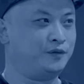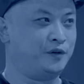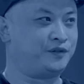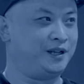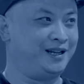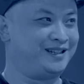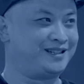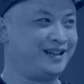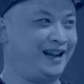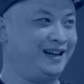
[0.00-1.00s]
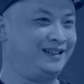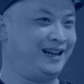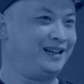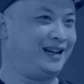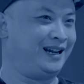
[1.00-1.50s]
with this, and
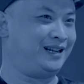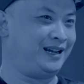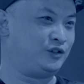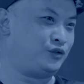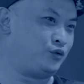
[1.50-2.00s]
I